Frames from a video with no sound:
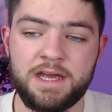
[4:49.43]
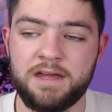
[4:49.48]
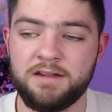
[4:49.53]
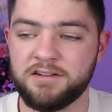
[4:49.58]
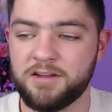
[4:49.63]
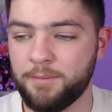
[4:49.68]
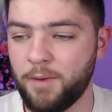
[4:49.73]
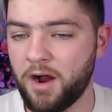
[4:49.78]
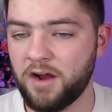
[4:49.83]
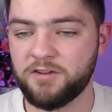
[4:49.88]

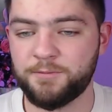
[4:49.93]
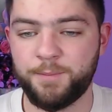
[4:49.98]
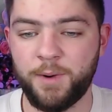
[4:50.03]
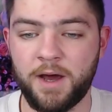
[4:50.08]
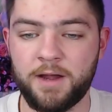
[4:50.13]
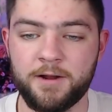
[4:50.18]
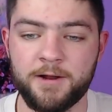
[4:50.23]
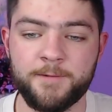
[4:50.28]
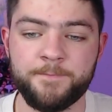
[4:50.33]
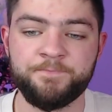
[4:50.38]
DeMar's
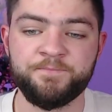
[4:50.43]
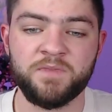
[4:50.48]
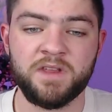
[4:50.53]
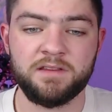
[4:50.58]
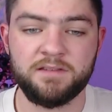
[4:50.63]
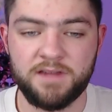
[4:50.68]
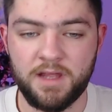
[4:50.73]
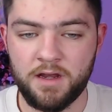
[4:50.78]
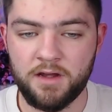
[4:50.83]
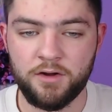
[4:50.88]
butthurt,
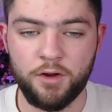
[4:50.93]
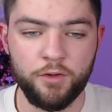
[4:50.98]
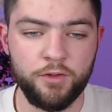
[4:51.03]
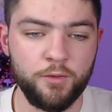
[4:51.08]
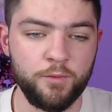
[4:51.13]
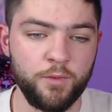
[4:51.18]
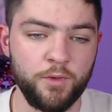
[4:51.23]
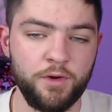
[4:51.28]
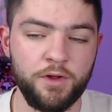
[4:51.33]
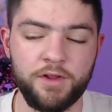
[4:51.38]
didn't know the
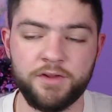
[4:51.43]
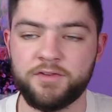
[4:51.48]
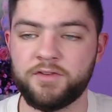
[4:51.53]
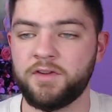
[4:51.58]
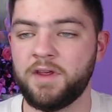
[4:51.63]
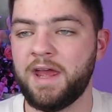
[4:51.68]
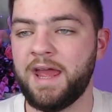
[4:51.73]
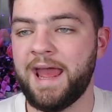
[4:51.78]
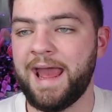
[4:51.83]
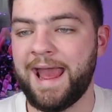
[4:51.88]
rules,
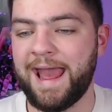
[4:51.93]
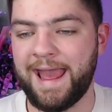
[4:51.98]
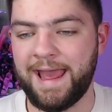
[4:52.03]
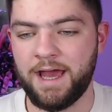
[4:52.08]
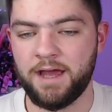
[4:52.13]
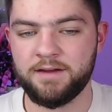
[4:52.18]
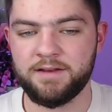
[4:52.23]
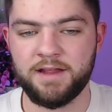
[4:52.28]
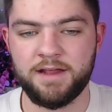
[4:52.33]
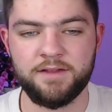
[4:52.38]

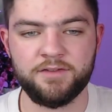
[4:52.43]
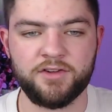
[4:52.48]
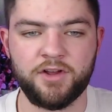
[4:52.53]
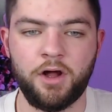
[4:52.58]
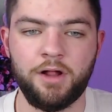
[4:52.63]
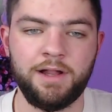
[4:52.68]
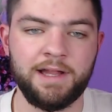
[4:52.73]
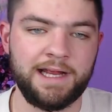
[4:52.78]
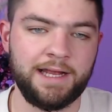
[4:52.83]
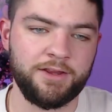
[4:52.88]
and is
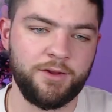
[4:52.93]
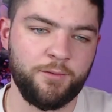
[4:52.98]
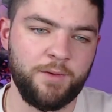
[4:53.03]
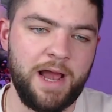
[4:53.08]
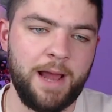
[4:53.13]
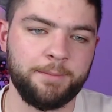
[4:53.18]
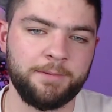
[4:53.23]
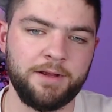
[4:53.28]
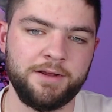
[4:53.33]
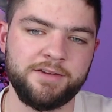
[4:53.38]
calling out the
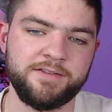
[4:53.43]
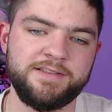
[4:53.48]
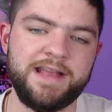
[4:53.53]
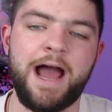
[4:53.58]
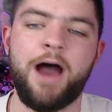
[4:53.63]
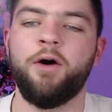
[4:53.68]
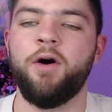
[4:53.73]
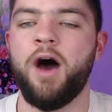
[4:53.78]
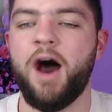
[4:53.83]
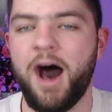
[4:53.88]
Raptors.
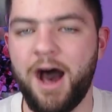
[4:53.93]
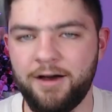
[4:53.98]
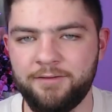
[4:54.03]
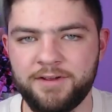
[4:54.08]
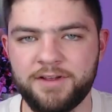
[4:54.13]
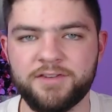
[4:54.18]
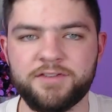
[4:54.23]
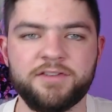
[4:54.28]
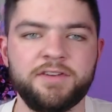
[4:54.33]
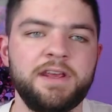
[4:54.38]
Now,
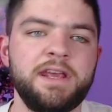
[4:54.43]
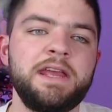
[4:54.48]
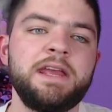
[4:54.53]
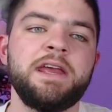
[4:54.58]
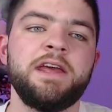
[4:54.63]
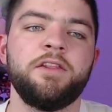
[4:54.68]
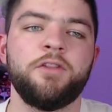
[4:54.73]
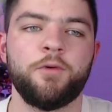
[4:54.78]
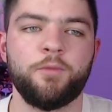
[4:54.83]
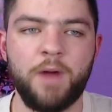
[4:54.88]
obviously,
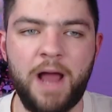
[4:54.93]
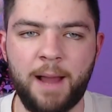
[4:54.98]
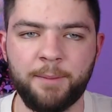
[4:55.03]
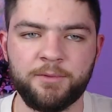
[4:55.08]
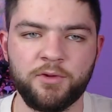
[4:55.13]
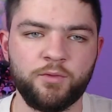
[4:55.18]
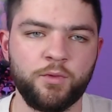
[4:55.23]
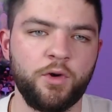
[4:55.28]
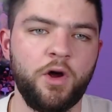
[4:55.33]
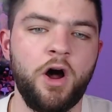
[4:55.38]
the
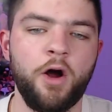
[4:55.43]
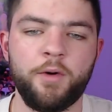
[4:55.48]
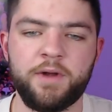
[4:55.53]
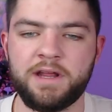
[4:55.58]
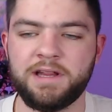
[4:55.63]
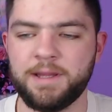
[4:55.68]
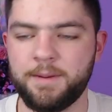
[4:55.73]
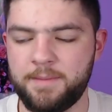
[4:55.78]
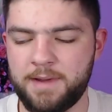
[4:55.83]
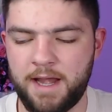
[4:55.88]
Raptors were already
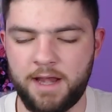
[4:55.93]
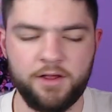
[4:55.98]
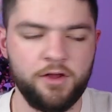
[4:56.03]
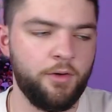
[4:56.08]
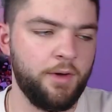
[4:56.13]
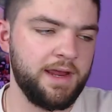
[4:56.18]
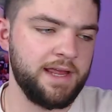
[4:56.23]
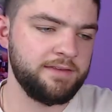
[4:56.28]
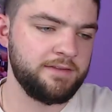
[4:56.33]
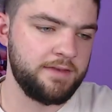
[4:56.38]
eliminated
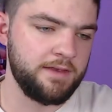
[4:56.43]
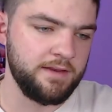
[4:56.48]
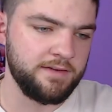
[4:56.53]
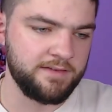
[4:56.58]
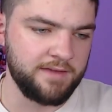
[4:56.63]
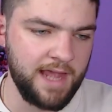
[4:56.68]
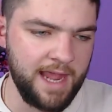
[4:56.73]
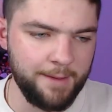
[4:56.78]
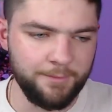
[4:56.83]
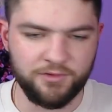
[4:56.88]
going into this
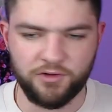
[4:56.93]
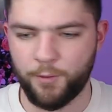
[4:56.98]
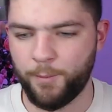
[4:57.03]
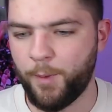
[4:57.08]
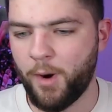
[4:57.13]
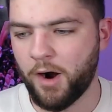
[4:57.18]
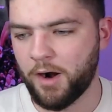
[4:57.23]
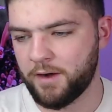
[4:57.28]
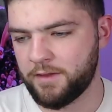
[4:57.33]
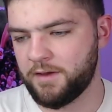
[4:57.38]
game, so
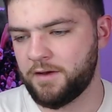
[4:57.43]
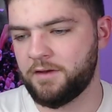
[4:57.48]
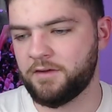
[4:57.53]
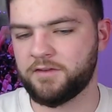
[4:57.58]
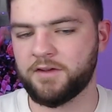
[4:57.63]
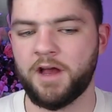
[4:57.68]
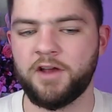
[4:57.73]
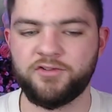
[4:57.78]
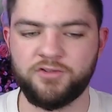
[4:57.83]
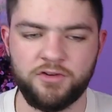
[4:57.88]
part of the
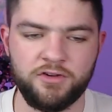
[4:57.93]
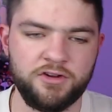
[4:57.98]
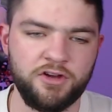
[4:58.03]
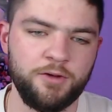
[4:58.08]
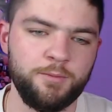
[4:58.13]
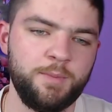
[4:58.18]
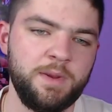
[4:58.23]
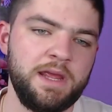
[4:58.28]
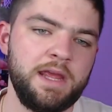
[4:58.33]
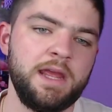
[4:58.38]
discussion
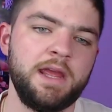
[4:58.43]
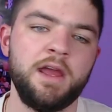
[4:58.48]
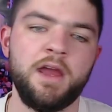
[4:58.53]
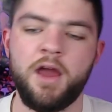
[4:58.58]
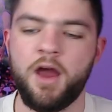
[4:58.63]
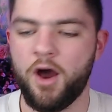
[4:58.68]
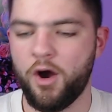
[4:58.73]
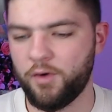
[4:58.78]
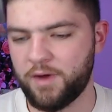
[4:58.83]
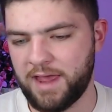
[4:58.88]
could be,
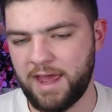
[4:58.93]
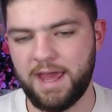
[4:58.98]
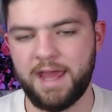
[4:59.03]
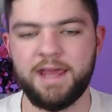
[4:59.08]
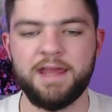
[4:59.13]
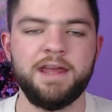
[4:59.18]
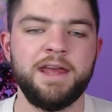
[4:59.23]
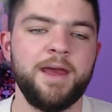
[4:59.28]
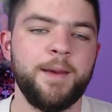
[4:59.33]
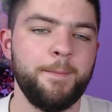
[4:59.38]

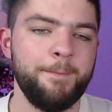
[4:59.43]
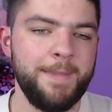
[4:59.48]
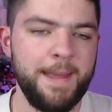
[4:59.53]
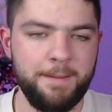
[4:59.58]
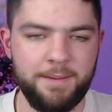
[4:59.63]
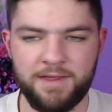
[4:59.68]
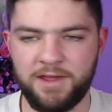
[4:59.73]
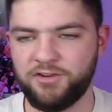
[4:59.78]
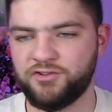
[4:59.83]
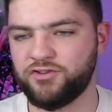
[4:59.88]
okay,
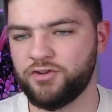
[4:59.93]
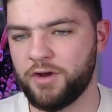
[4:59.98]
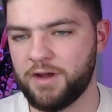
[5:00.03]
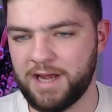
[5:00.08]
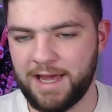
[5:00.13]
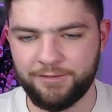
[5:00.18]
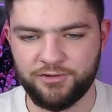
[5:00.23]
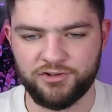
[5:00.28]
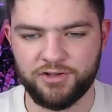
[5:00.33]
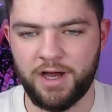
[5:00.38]
maybe they shouldn't
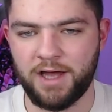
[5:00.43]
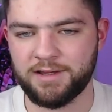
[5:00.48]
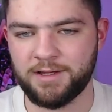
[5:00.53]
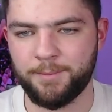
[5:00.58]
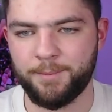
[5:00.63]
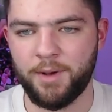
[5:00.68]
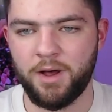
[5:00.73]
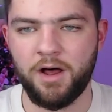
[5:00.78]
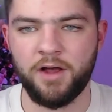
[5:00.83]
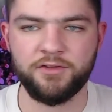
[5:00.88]
have shot the
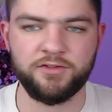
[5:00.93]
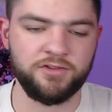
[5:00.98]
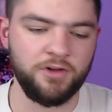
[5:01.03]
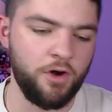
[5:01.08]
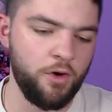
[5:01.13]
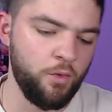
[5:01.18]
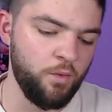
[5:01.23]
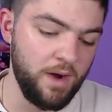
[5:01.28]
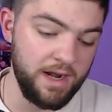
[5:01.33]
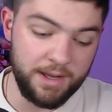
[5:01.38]
ball.
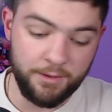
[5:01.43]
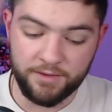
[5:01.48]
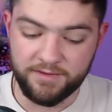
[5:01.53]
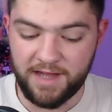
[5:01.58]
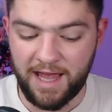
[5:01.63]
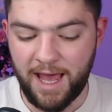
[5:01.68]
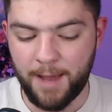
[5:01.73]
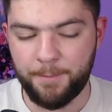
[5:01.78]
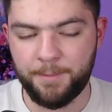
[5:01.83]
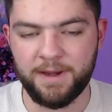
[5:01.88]
So when it was
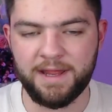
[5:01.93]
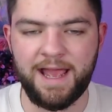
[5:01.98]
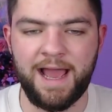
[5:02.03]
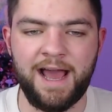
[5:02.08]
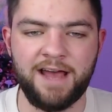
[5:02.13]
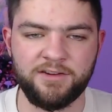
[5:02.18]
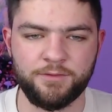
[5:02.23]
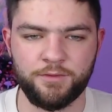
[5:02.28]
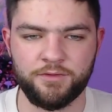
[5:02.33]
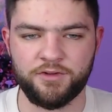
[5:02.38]
happening,
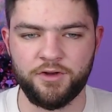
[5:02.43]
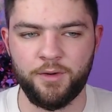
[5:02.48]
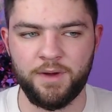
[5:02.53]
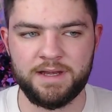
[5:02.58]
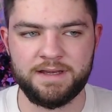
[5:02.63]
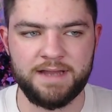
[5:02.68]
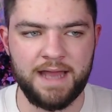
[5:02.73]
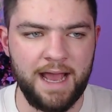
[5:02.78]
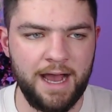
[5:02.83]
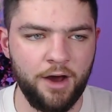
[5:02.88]
as it was
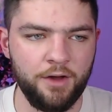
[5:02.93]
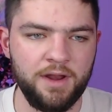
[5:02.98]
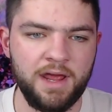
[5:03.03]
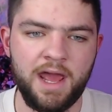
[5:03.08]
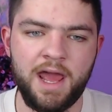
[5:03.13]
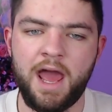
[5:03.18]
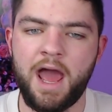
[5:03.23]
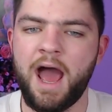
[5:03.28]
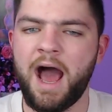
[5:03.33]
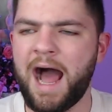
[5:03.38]
going down,
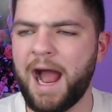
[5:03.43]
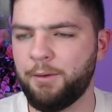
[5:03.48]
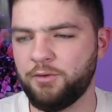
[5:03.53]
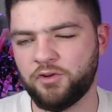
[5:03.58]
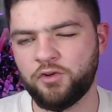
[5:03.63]
I was